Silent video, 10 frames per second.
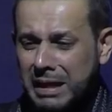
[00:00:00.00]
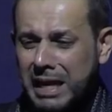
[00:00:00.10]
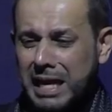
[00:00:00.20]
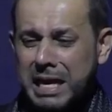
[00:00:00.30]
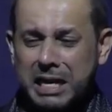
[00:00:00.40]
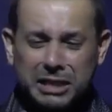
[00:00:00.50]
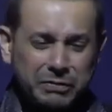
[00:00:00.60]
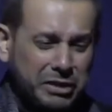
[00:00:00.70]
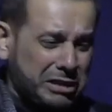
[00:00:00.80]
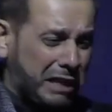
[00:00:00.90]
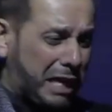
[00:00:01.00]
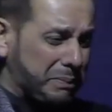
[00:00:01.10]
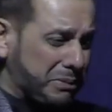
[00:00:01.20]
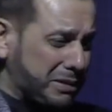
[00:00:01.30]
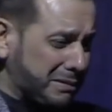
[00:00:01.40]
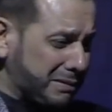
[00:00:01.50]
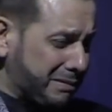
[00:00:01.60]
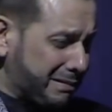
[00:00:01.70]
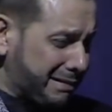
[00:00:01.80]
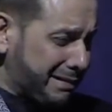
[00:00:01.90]
He hears footsteps.
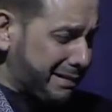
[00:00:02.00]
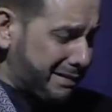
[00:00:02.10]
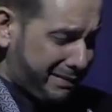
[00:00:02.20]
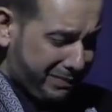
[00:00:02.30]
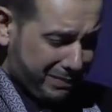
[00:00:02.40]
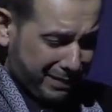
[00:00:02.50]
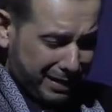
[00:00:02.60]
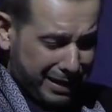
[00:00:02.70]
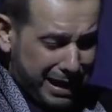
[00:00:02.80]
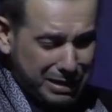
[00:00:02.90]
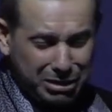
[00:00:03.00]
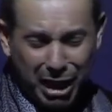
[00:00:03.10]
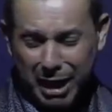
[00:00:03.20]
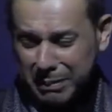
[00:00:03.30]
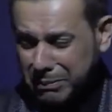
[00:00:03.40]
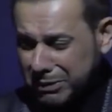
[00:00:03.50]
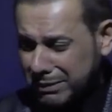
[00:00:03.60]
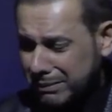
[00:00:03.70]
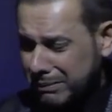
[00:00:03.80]
He stops.